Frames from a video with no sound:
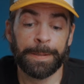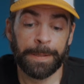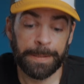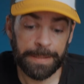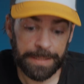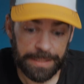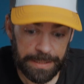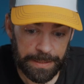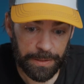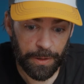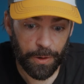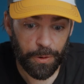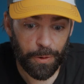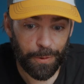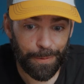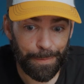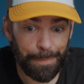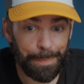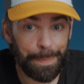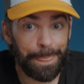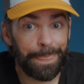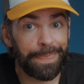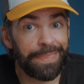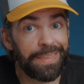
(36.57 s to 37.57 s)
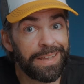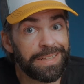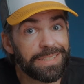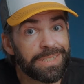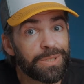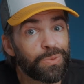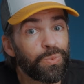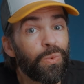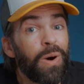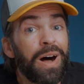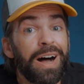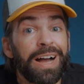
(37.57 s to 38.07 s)
So
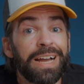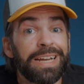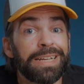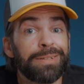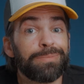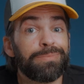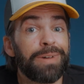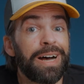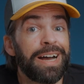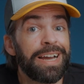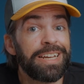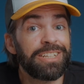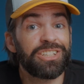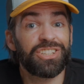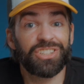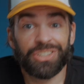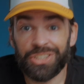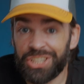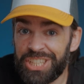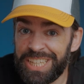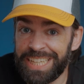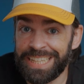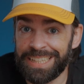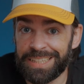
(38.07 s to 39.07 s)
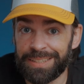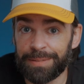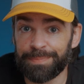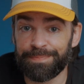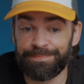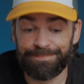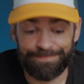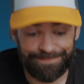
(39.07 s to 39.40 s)
that's why I cheat.